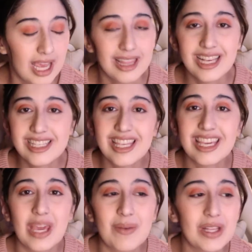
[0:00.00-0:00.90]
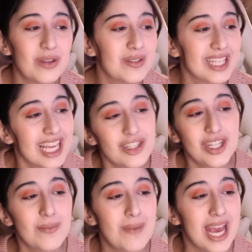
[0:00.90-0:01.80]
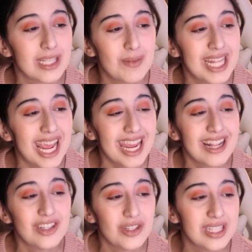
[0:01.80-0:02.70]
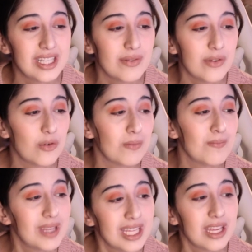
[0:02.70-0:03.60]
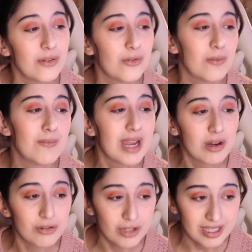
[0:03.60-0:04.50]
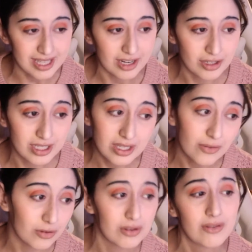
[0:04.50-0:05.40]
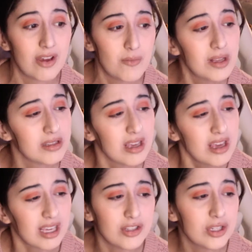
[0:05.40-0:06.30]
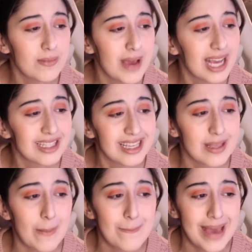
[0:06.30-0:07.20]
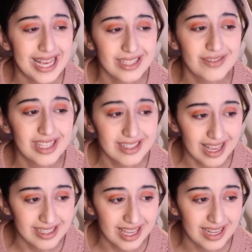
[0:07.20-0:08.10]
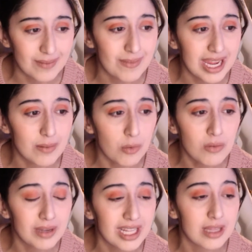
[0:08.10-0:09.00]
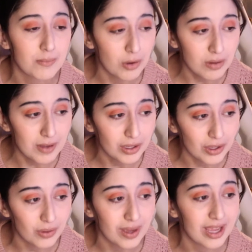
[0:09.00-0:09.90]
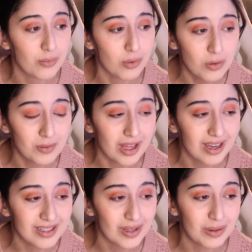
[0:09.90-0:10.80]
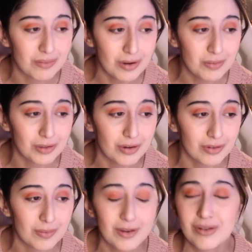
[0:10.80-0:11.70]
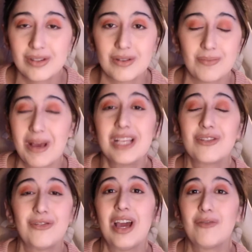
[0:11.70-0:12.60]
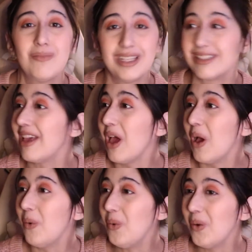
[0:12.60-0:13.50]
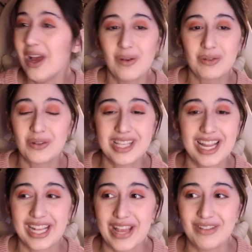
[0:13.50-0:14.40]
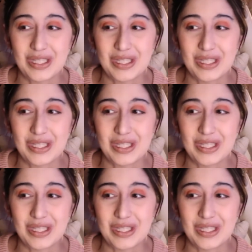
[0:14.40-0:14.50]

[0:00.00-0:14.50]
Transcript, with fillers: And lastly, in gaming news, Genshin Impact made 874 million from microtransactions in the first five months. Genshin Impact is a massive success, and it made more money than Pokemon Go and Roblox on mobile over the most past five months. Whew, I'm so excited I can't even